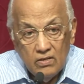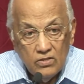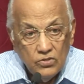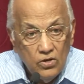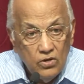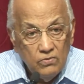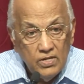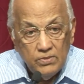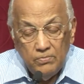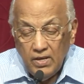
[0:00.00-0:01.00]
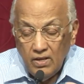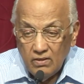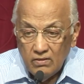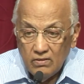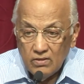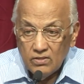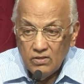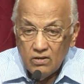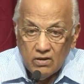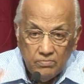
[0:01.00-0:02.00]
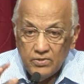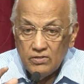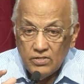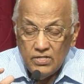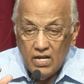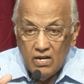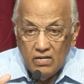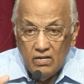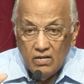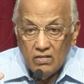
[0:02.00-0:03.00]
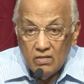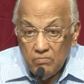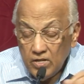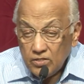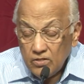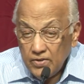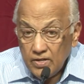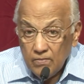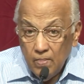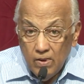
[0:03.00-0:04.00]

there's always been this corrupt Christianity, and in the midst of it,